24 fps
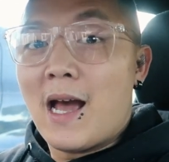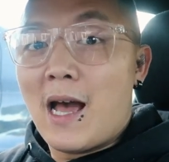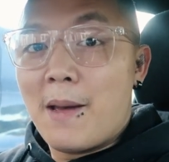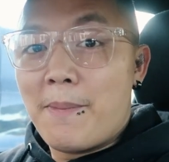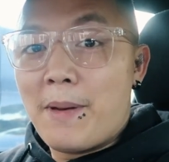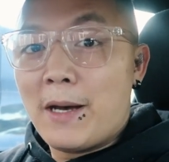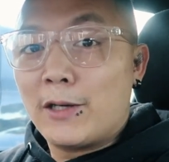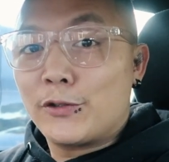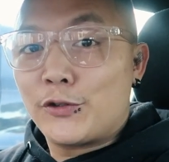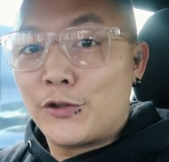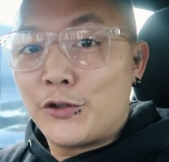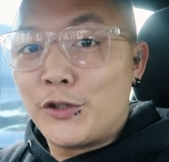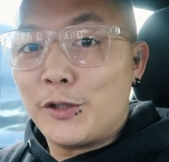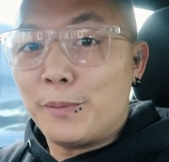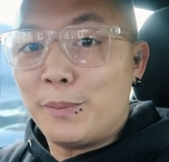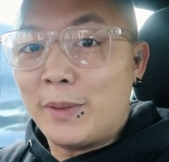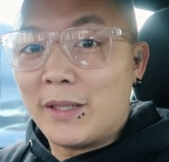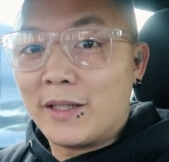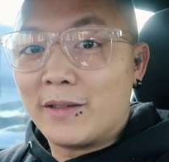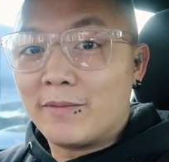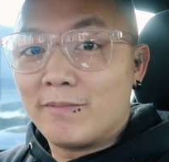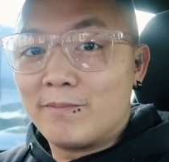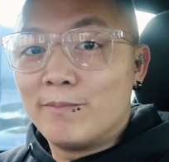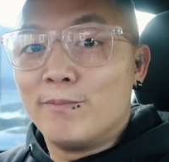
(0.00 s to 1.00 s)
about
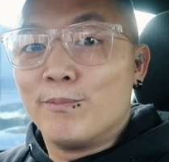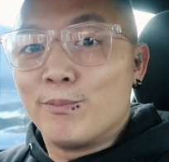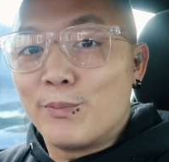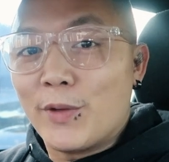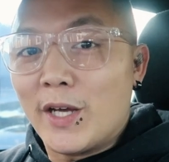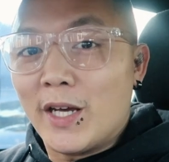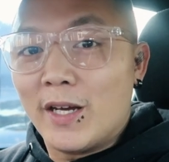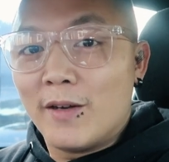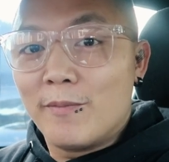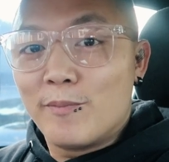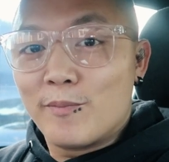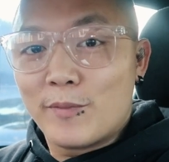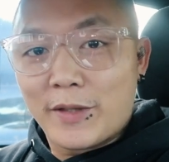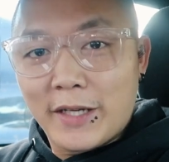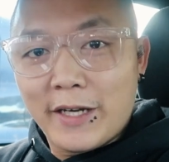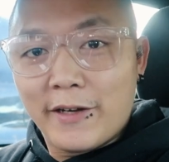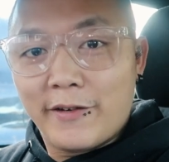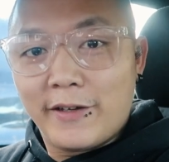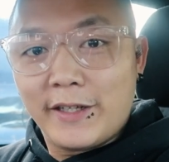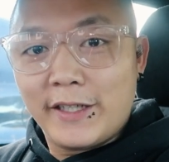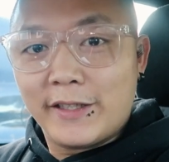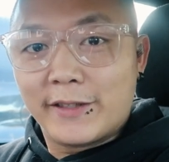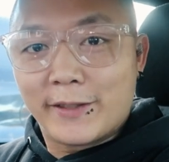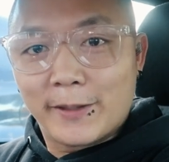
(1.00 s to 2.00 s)
shipping yeah
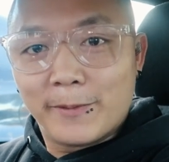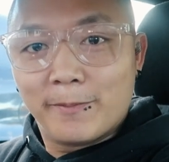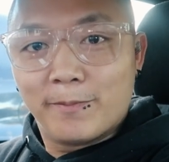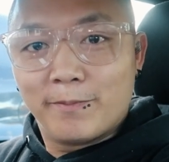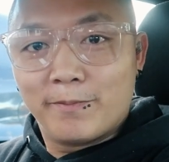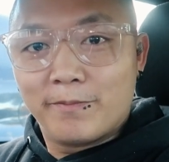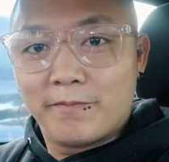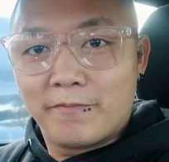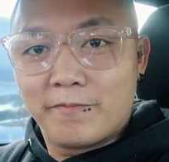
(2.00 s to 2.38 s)
there it is